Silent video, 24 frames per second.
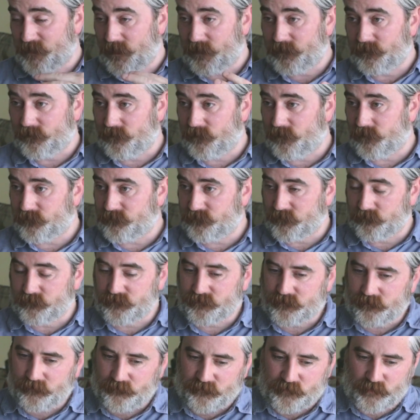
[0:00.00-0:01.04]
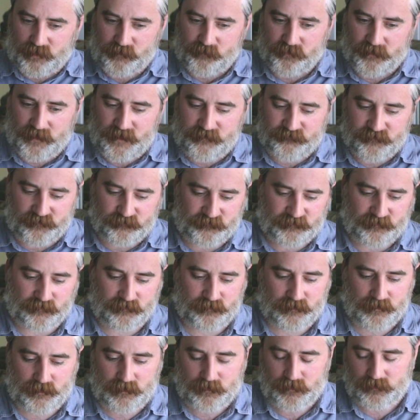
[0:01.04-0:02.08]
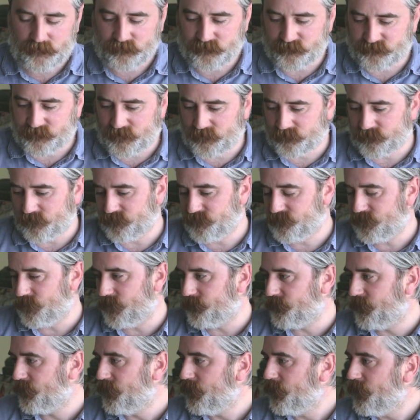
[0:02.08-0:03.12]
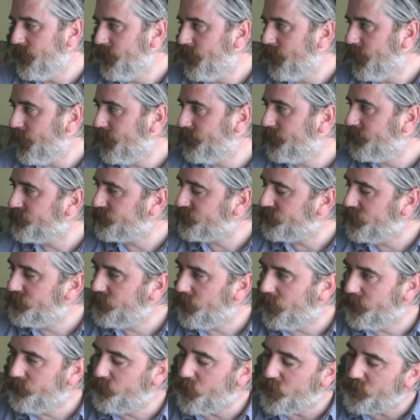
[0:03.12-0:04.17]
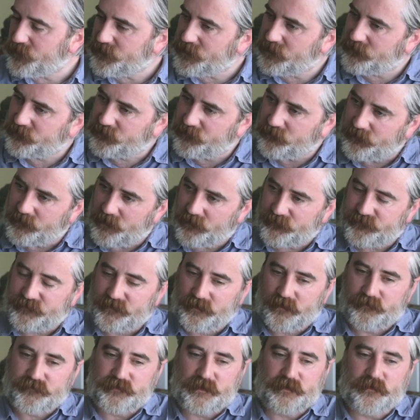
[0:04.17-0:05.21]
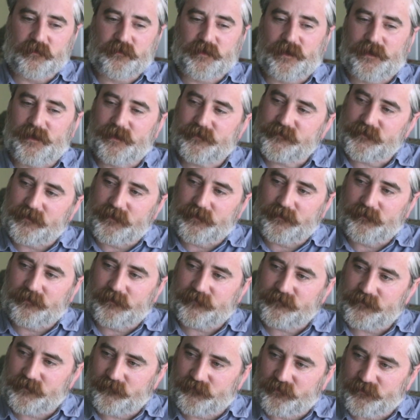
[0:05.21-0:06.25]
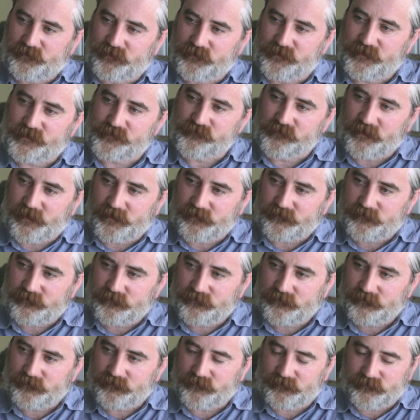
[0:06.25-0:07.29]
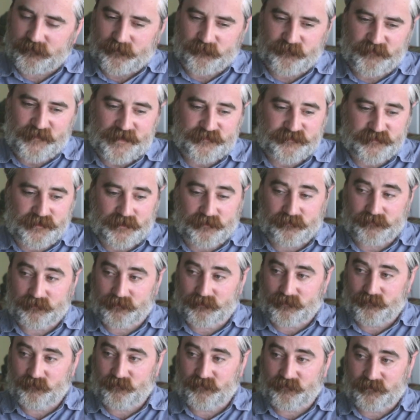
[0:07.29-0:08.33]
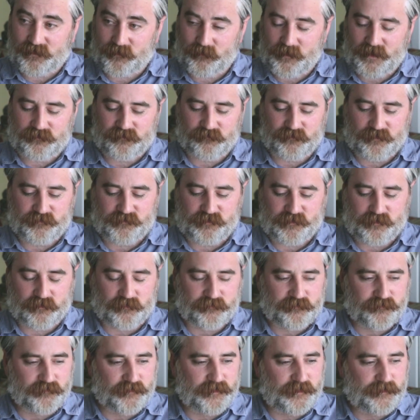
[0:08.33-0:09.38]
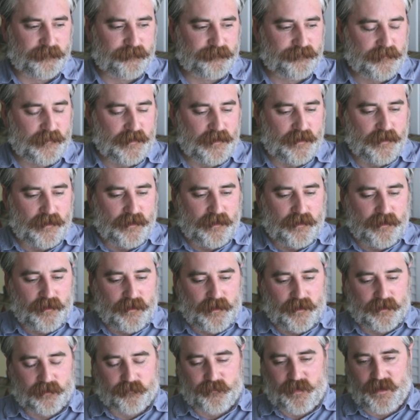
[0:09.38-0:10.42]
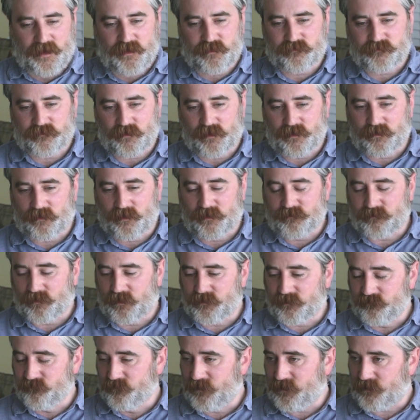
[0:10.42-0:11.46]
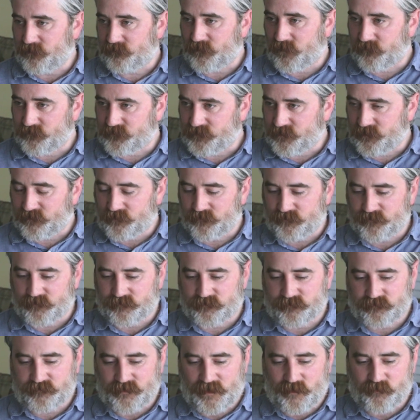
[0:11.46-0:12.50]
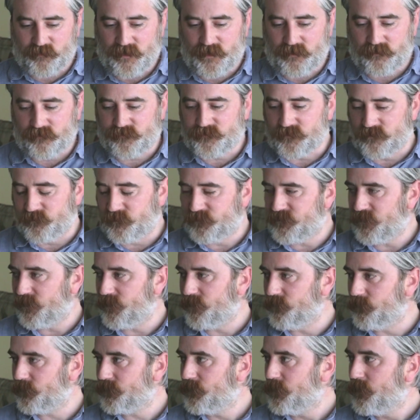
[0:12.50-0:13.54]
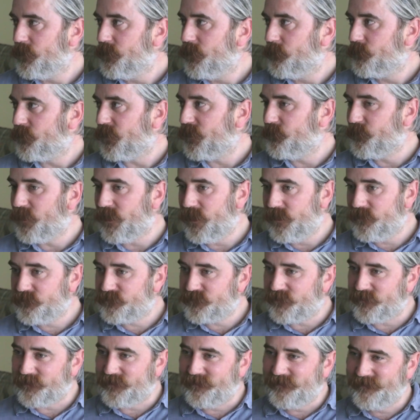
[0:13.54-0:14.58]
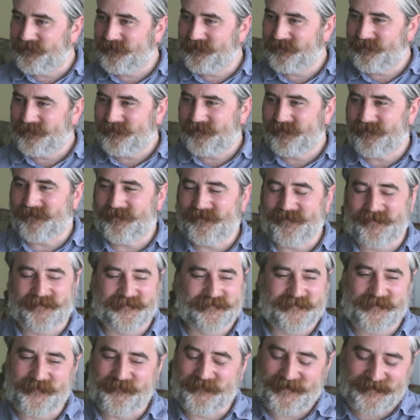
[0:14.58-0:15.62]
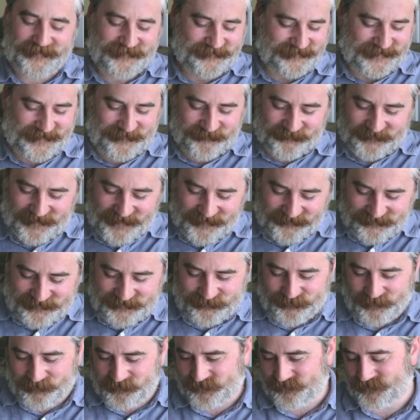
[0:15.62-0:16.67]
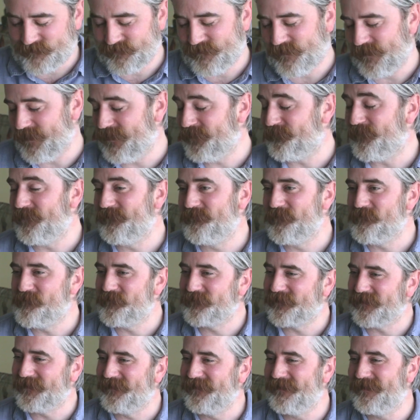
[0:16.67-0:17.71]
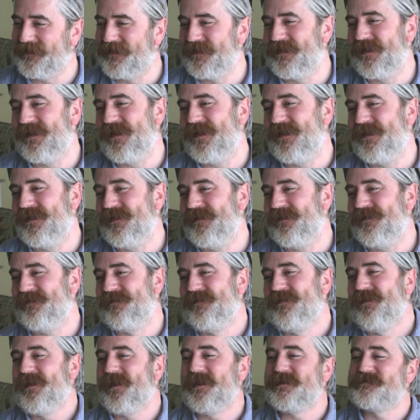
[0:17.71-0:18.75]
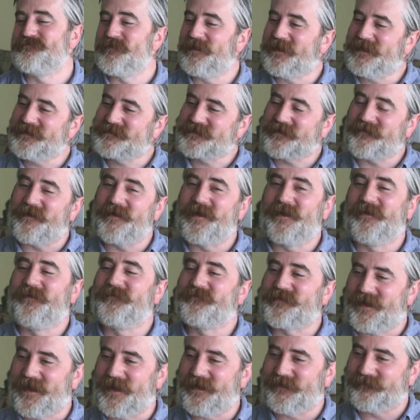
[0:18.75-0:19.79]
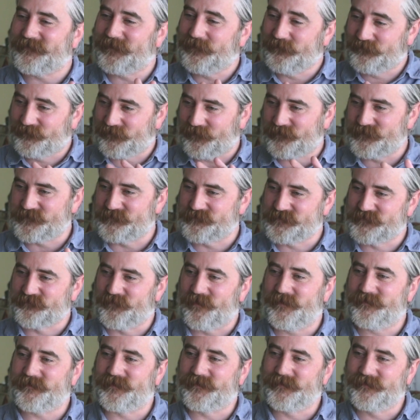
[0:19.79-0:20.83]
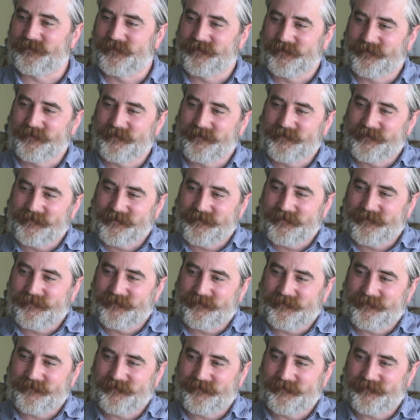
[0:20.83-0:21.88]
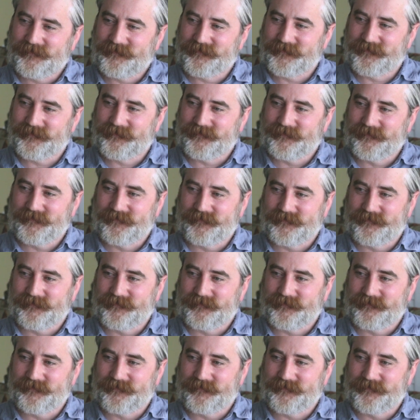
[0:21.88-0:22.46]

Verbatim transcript: selling a lot. So it was quite brave of them to take that step. And then so I bought it out of curiosity. I was like, okay, let's see if they're doing this right, because I'm fascinated that they made Da Vinci Code free. And I didn't read it, obviously, because it's Dan Brown and it's going to be terrible. But I paged... It's a good book. Oh, come on. Dan Brown is probably... Yeah, anyway, we won't get it. He's the guy I love to hate in terms of his writing. I think he's clever. My editor says the same.